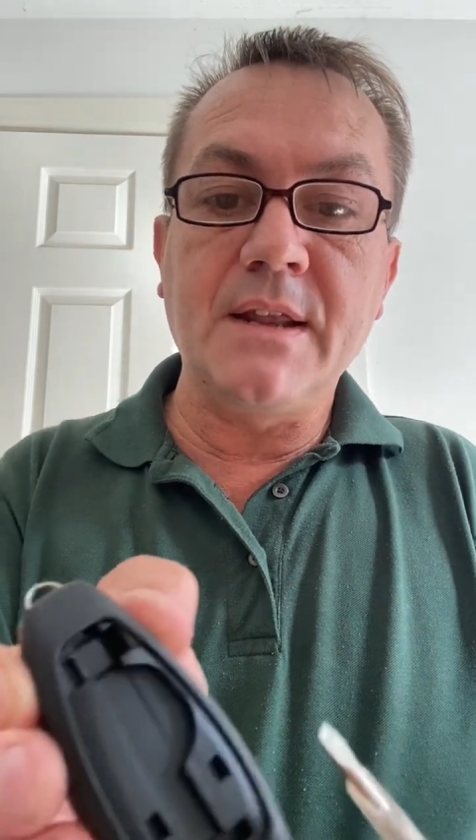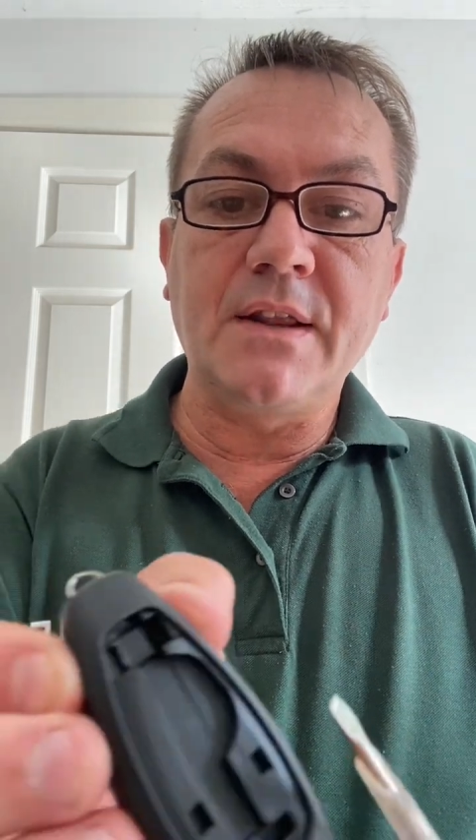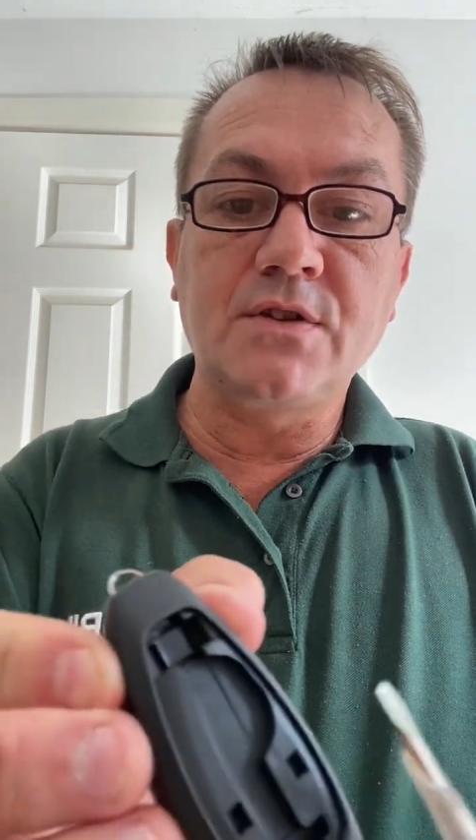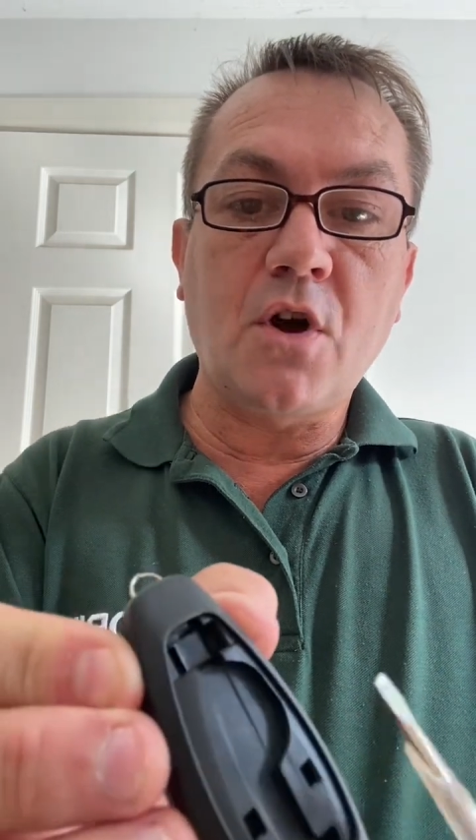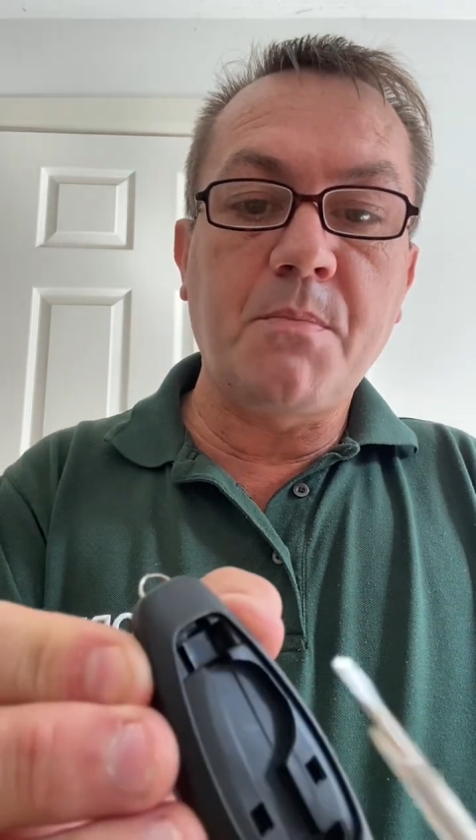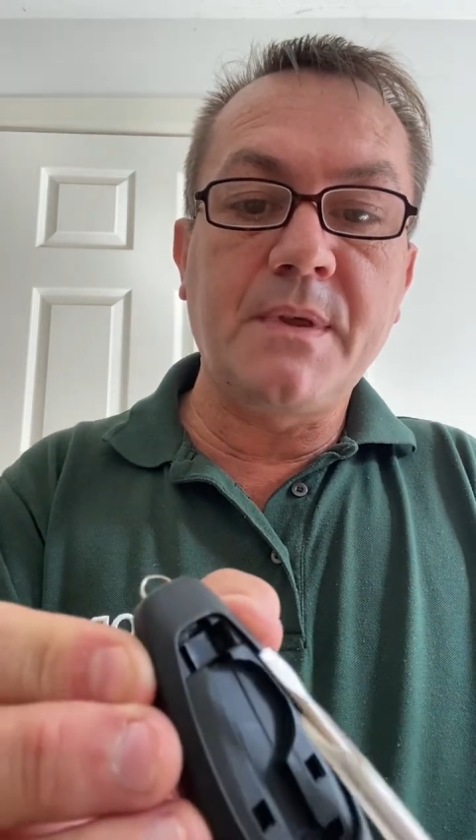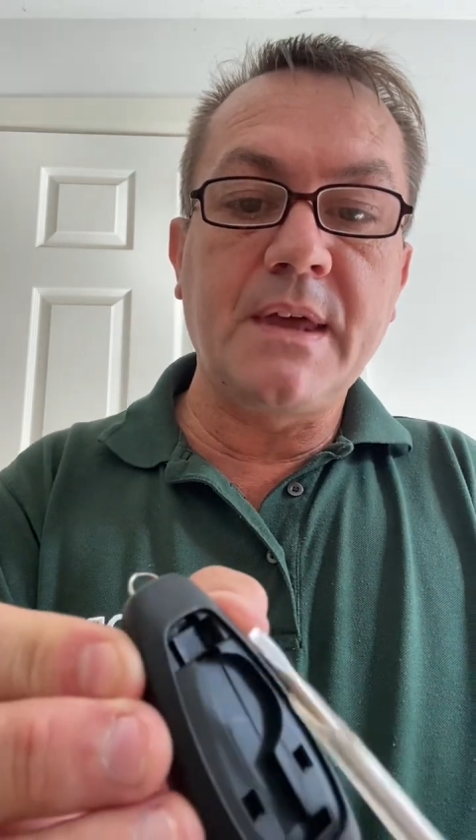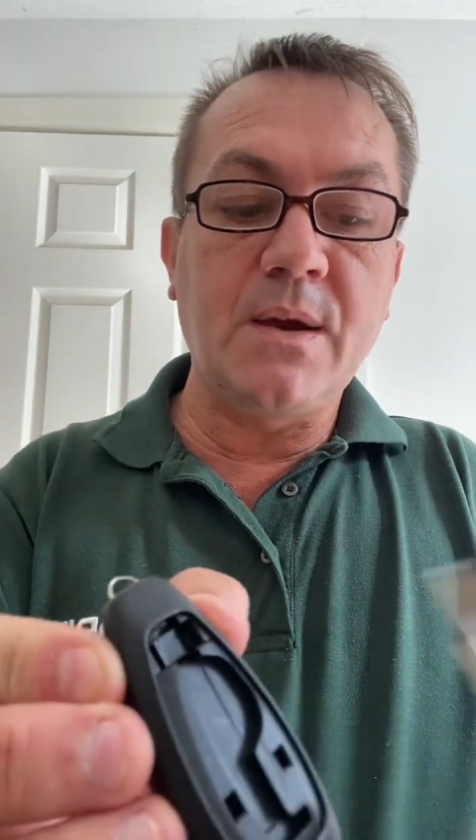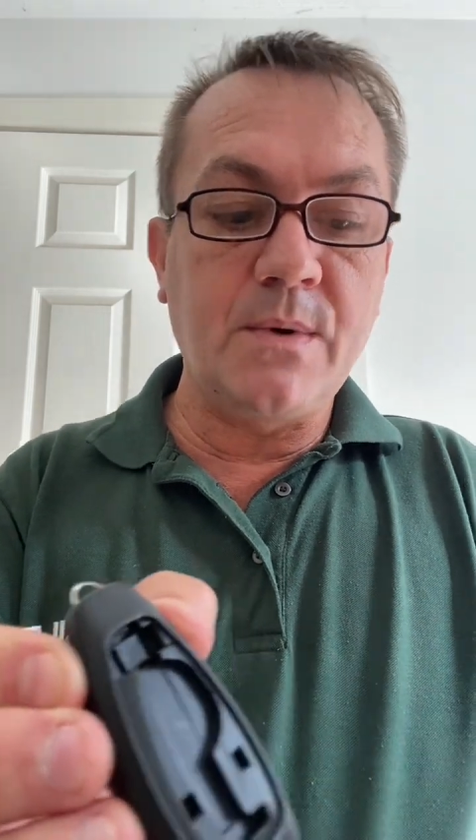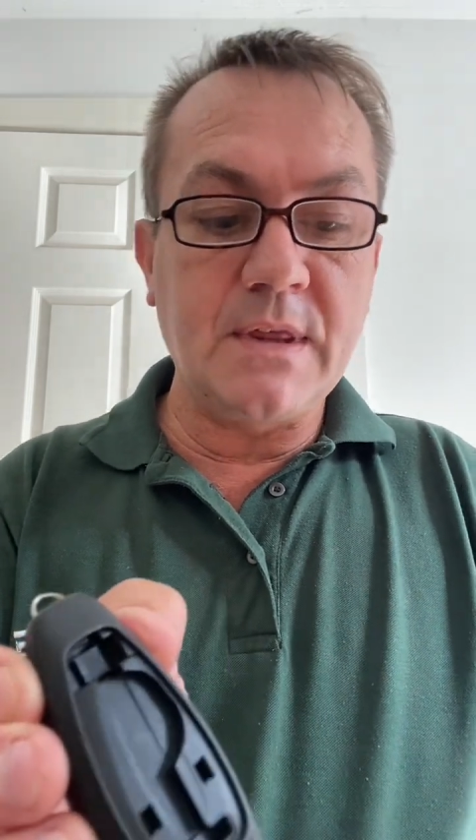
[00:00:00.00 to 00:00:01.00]
the top of
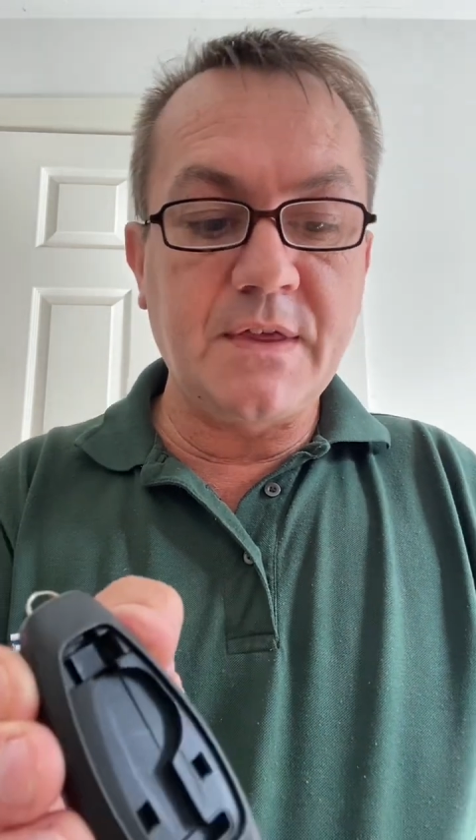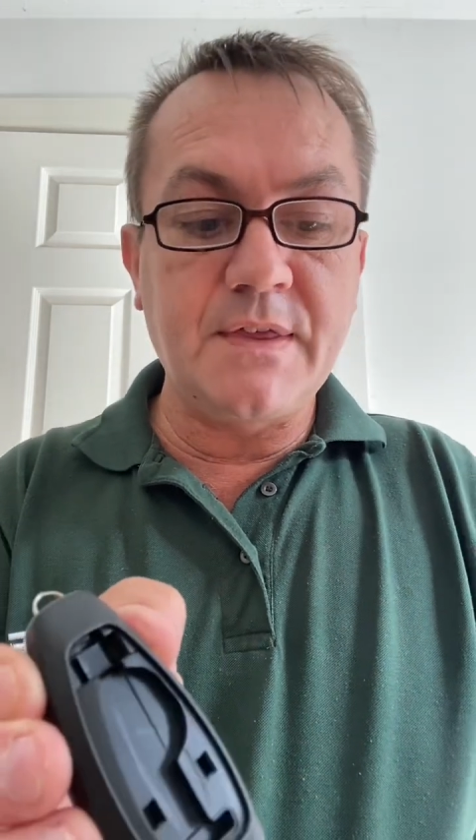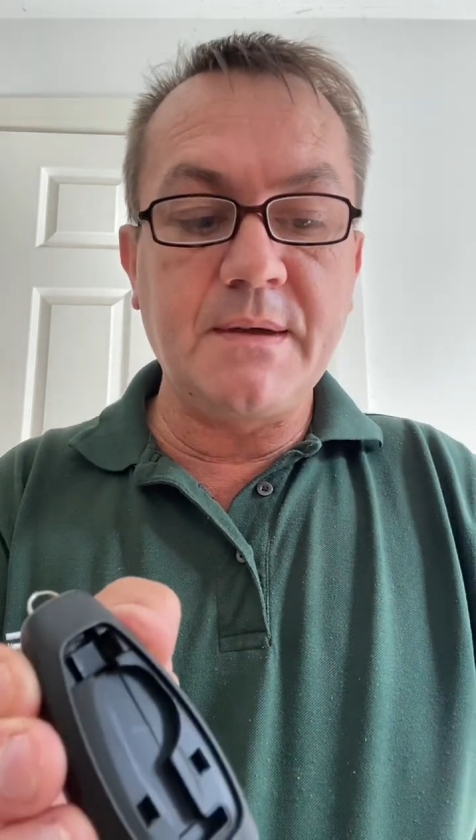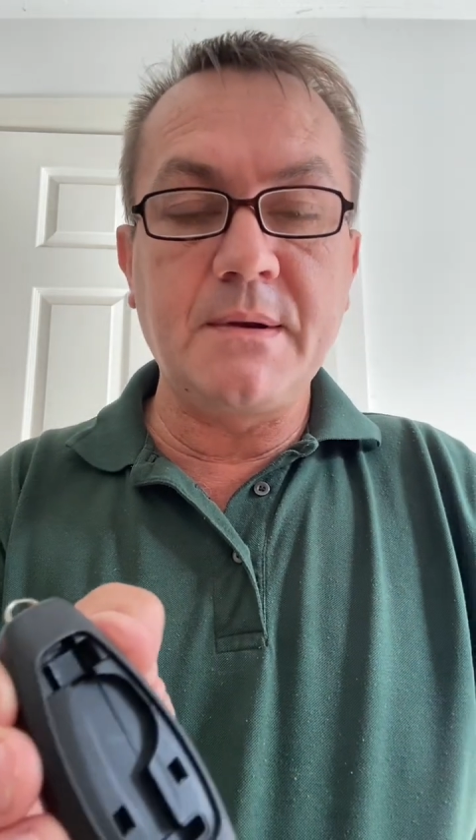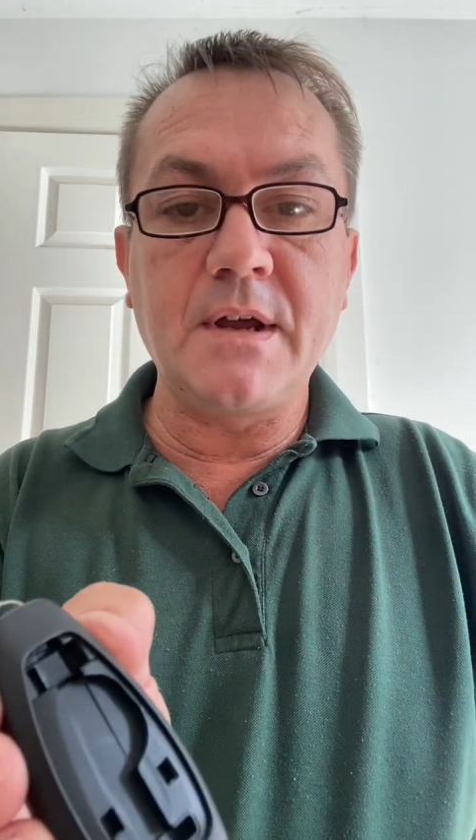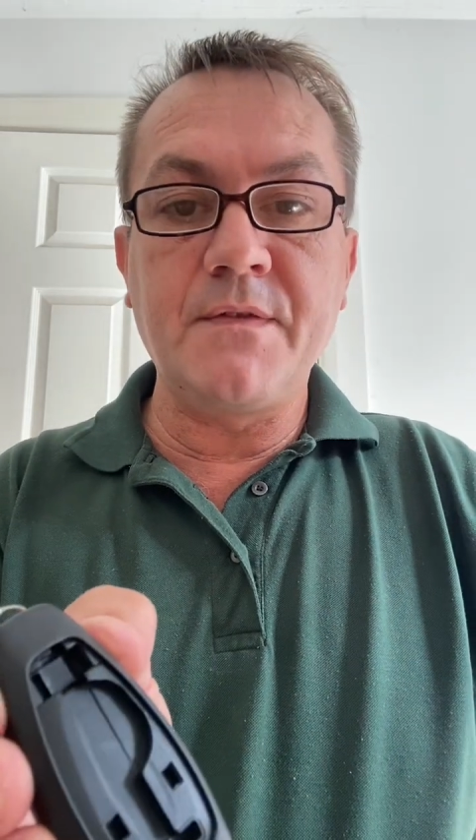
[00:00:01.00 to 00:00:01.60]
there where the thin